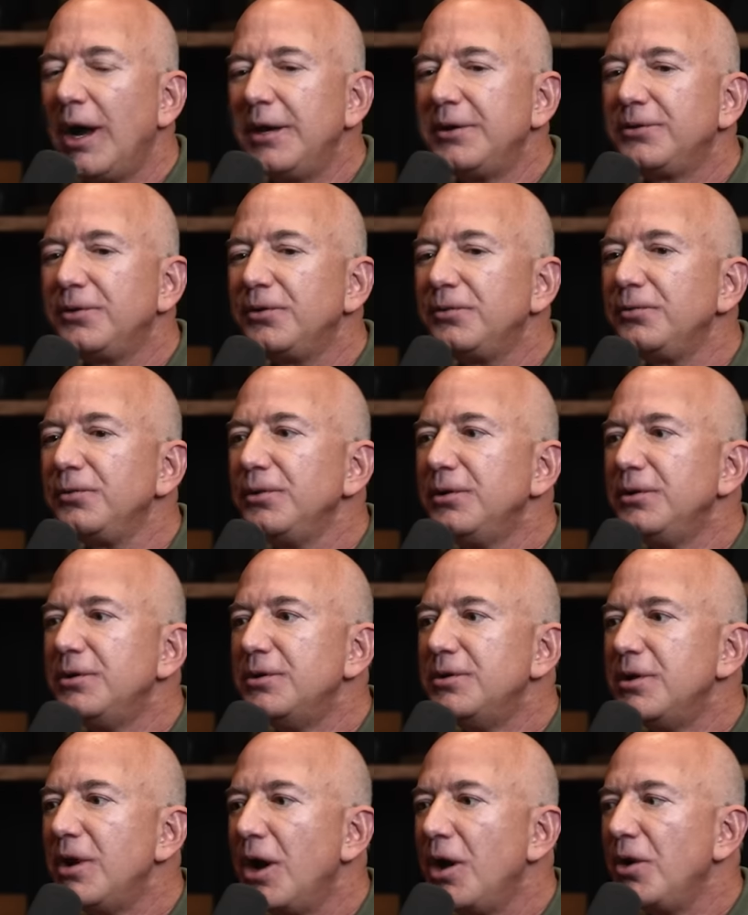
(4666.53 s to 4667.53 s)
I don't really
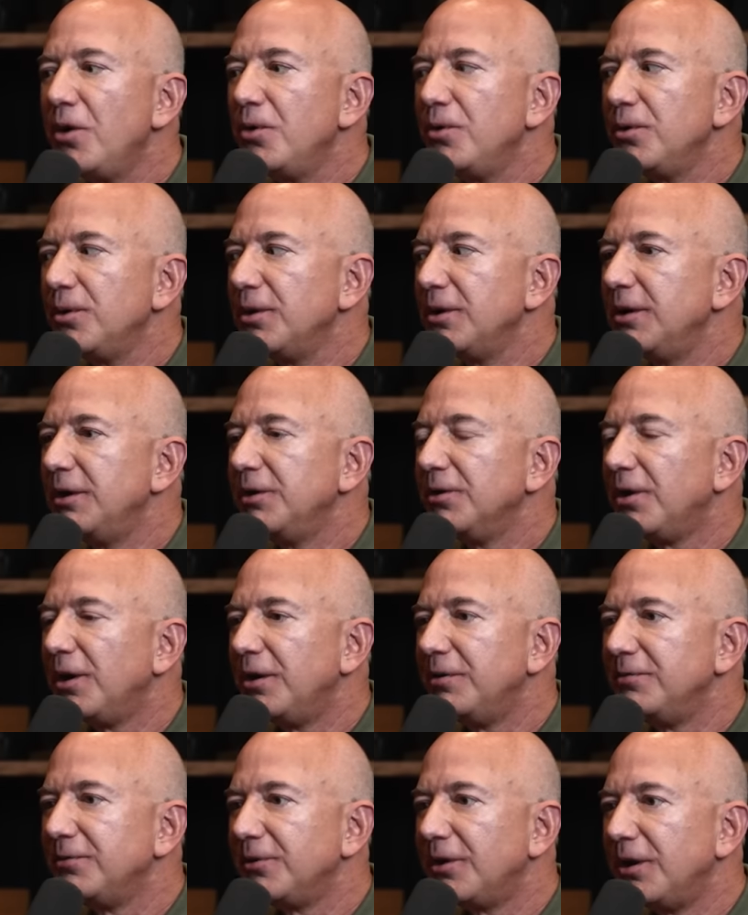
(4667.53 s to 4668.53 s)
know
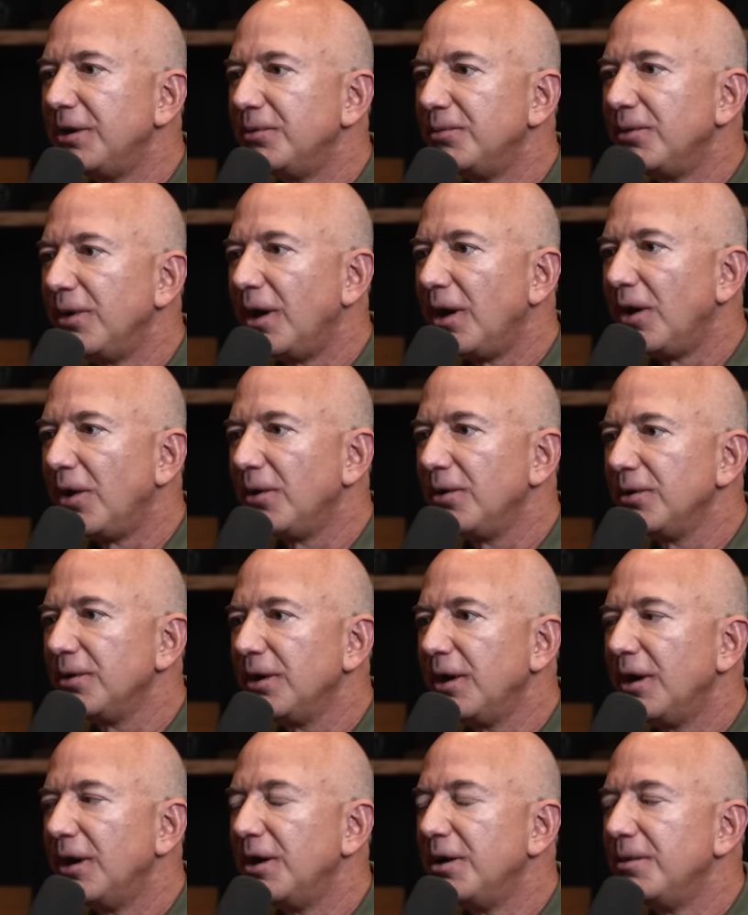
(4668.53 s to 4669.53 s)
Elon very well.
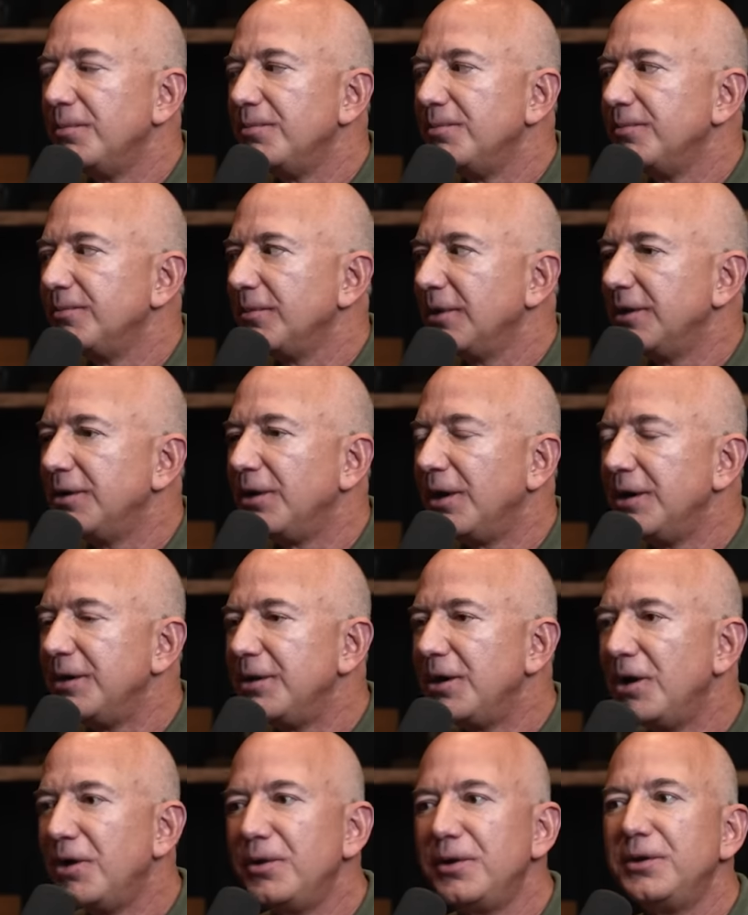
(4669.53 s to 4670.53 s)
You know, I
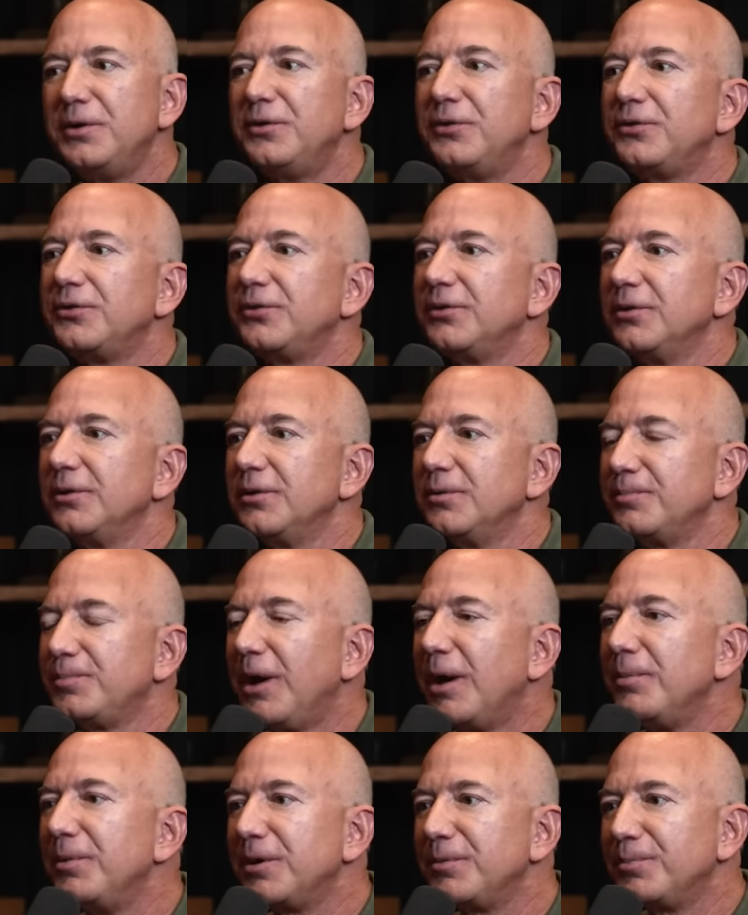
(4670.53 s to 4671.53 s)
know his
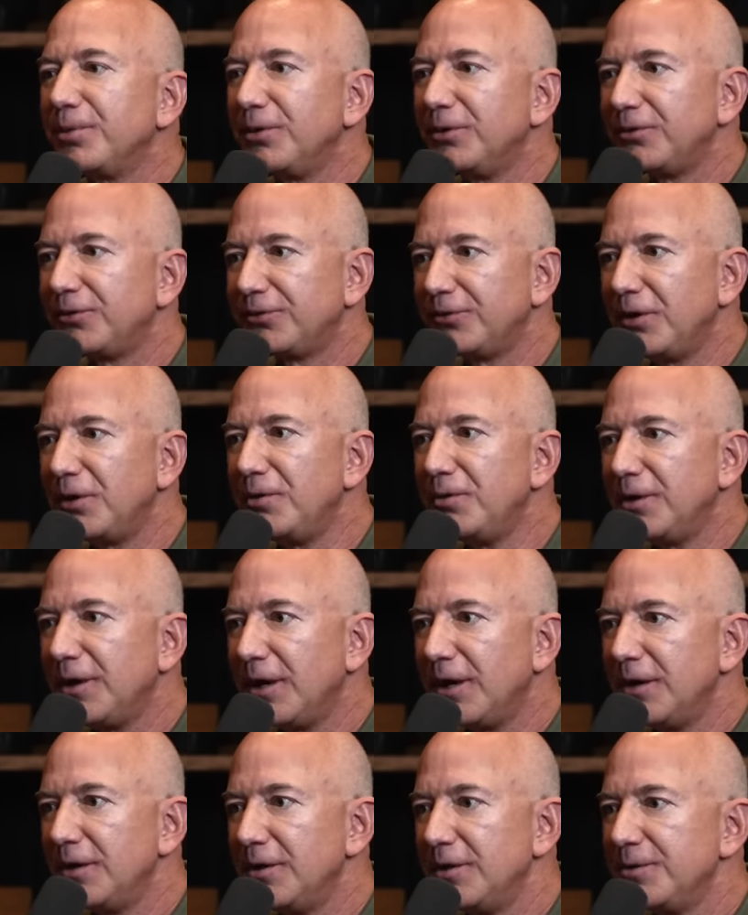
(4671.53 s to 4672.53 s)
public
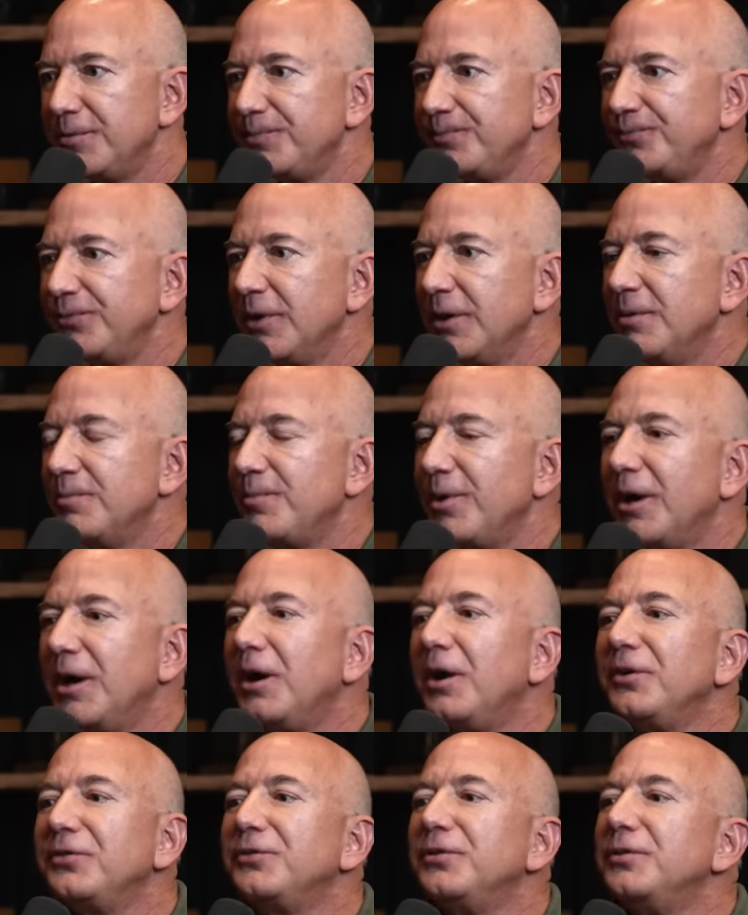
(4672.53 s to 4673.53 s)
persona, but I
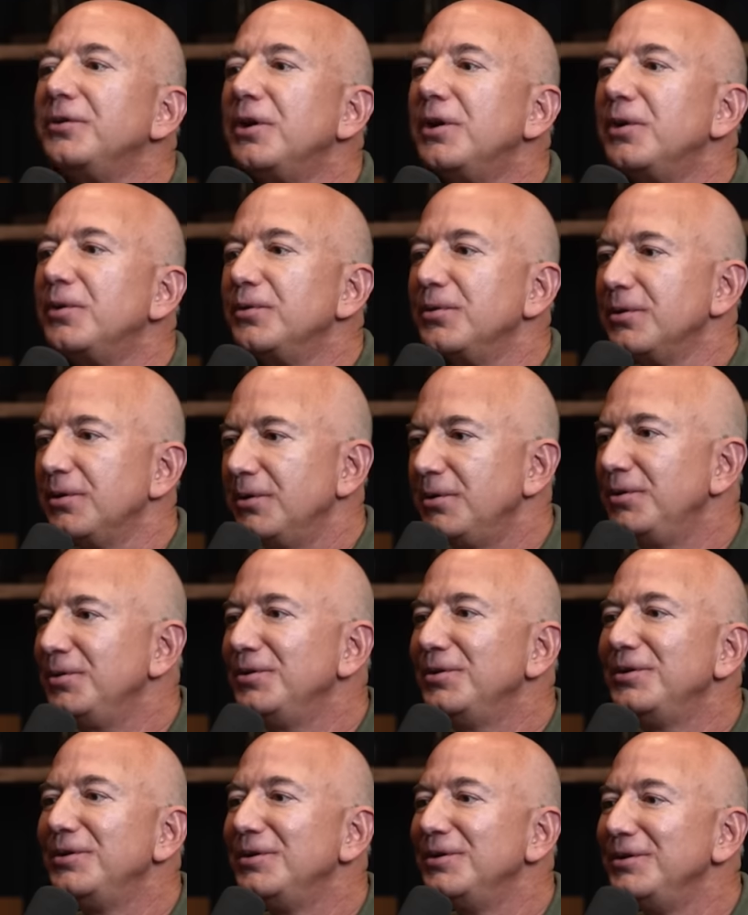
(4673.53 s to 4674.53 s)
also know
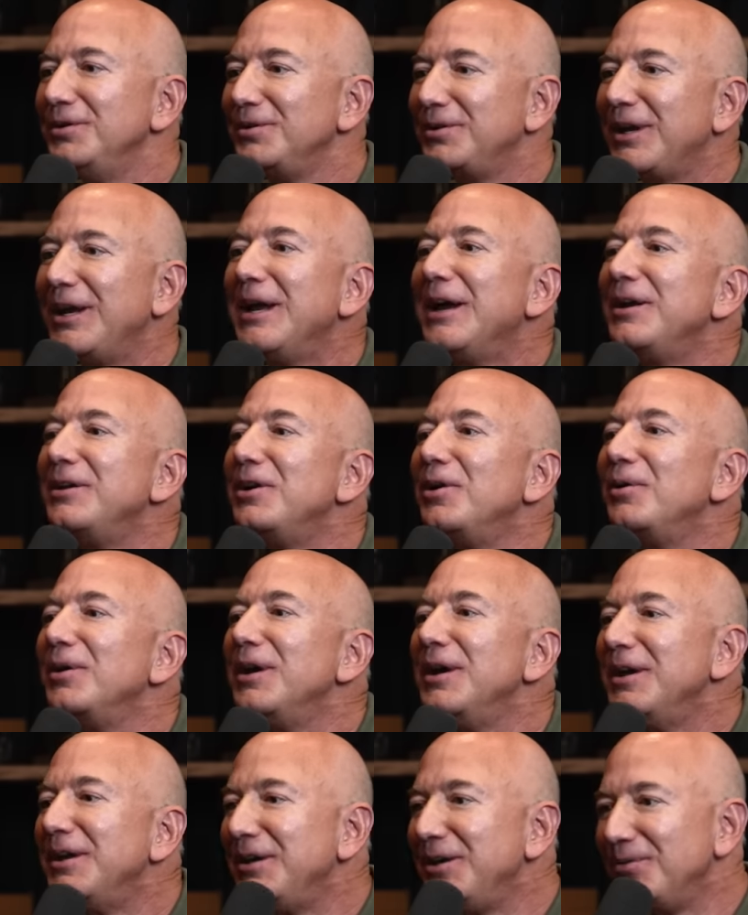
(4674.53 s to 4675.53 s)
you can't know
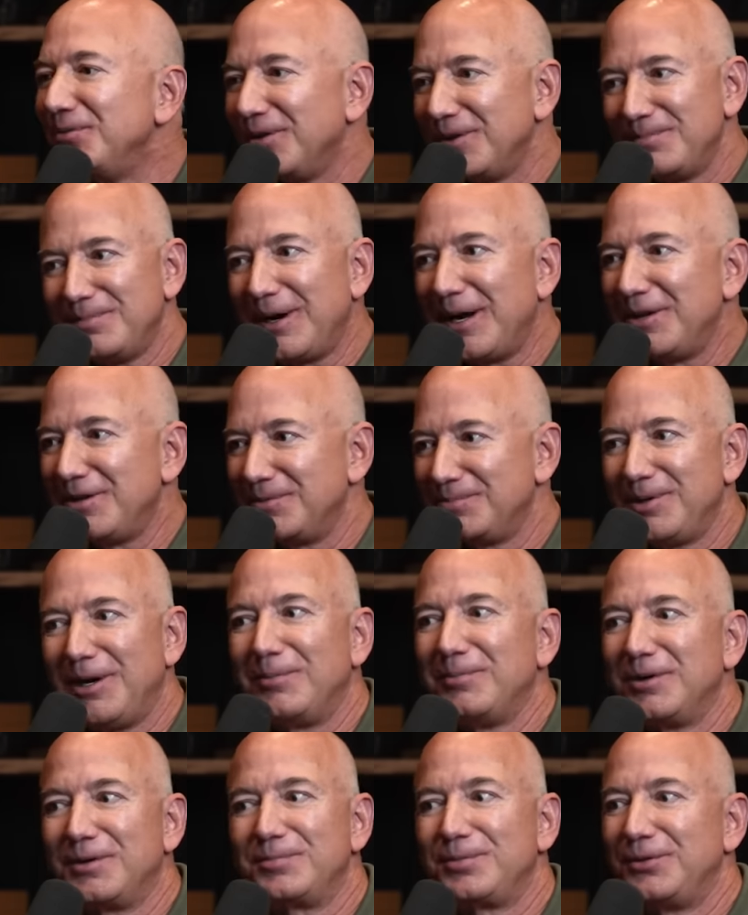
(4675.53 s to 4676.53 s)
anyone by their
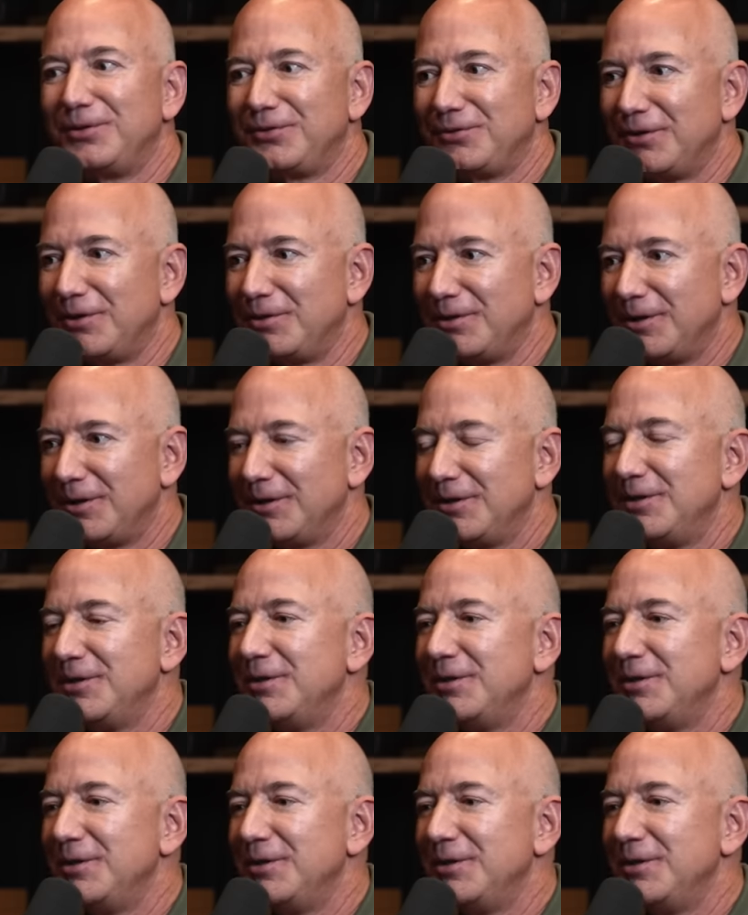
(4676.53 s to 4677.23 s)
public persona.